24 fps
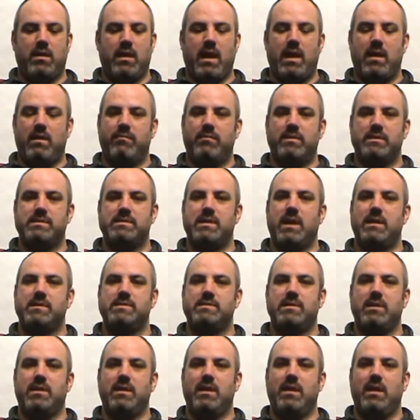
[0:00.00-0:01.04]
lot of
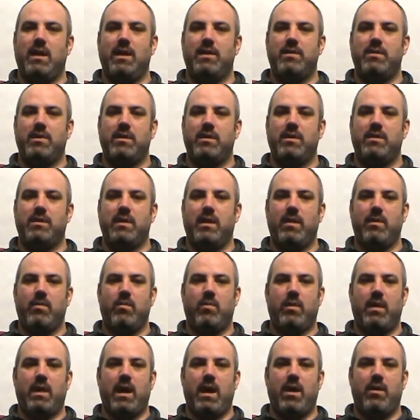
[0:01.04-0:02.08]
intensity. I think they
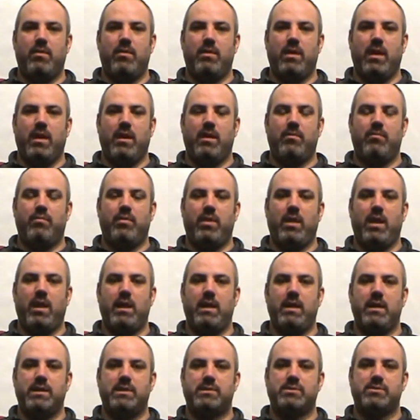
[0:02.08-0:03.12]
went out and
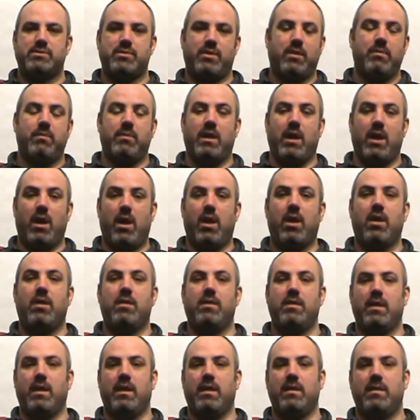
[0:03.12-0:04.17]
played extremely
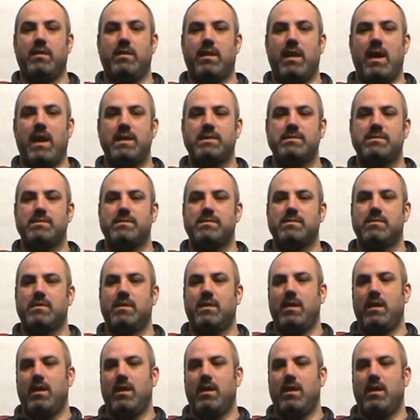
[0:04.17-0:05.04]
hard, and that's,